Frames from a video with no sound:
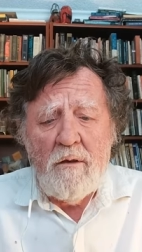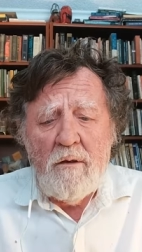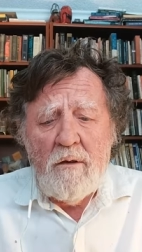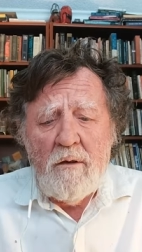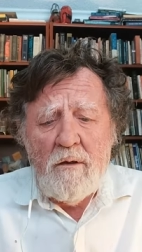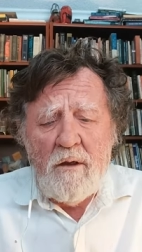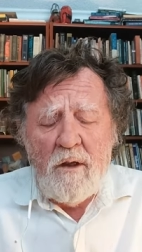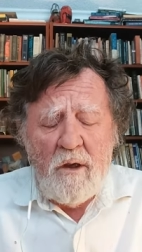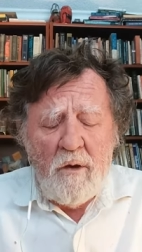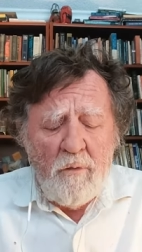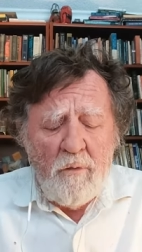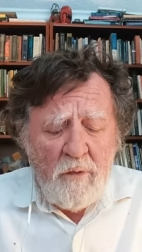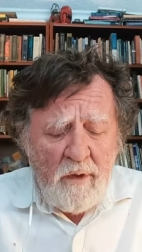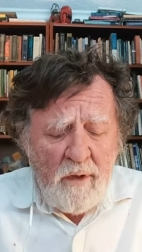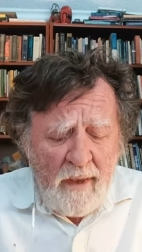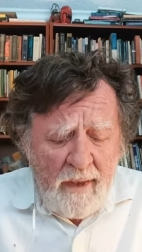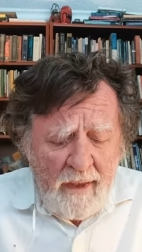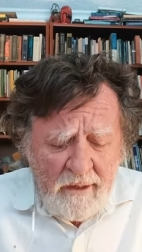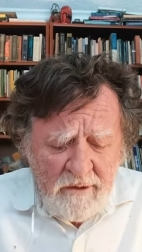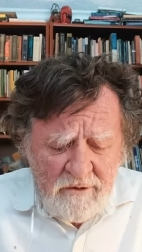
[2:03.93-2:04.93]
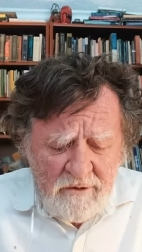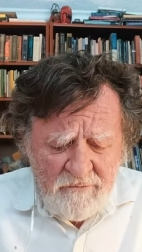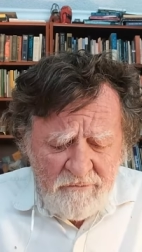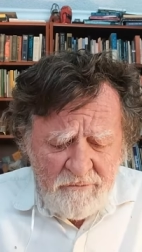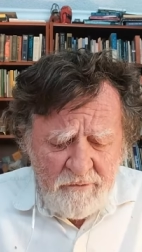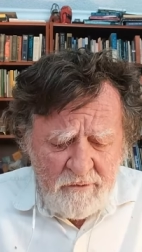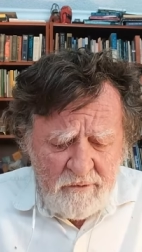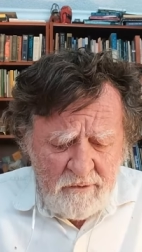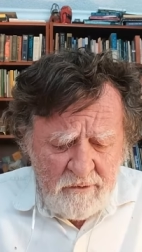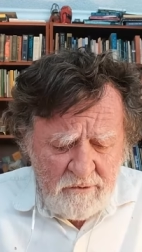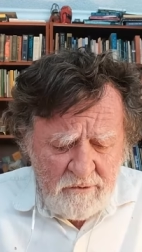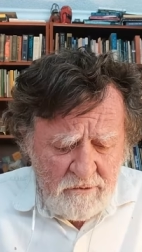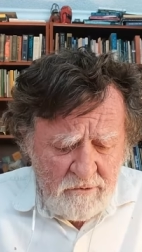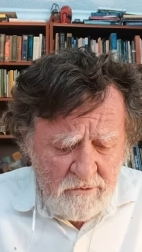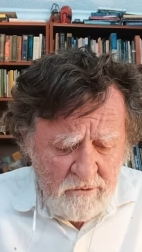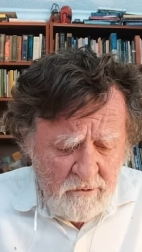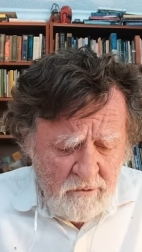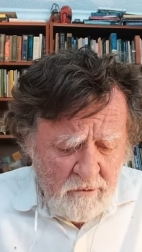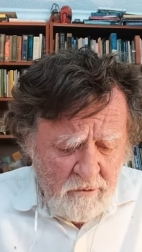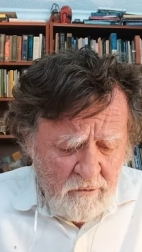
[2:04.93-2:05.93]
And we ask for this
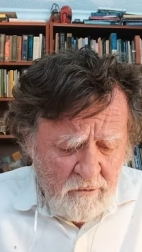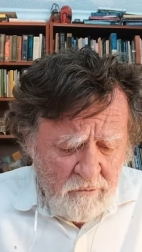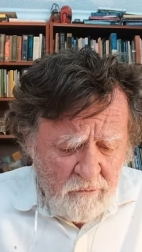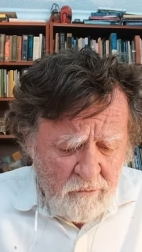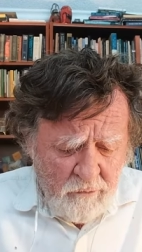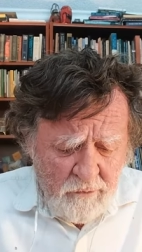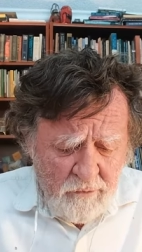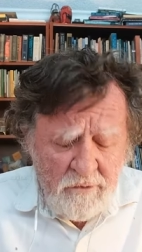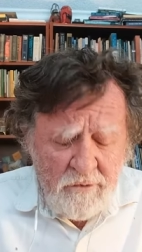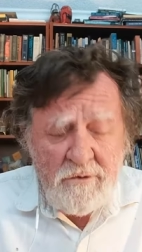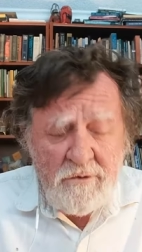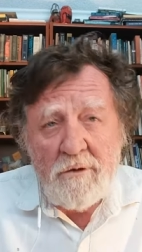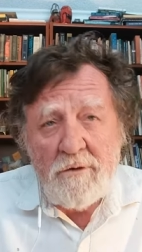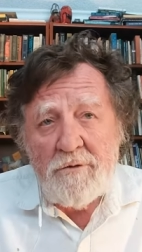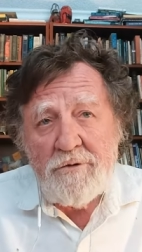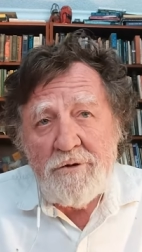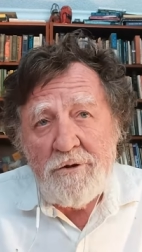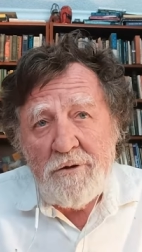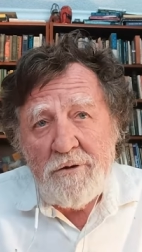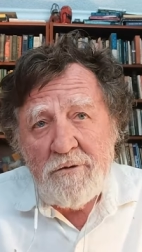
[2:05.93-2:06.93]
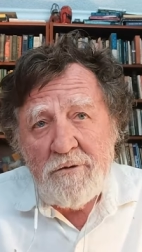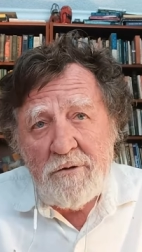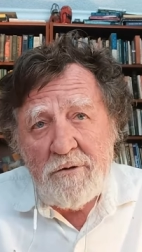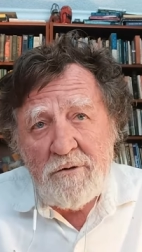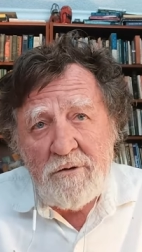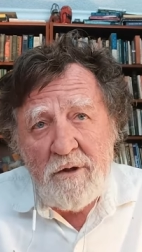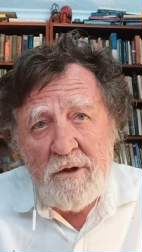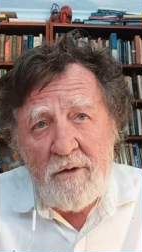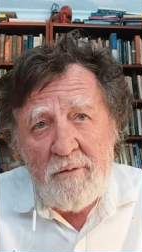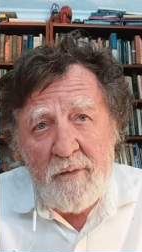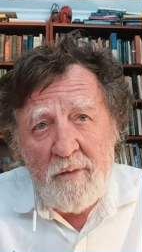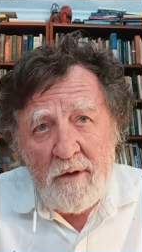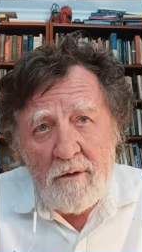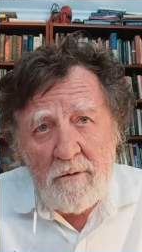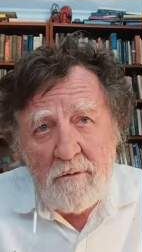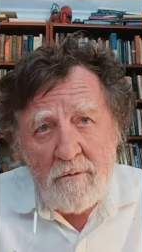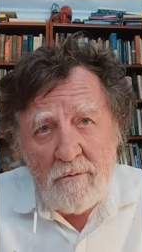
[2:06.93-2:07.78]
through your Son, Jesus. Amen.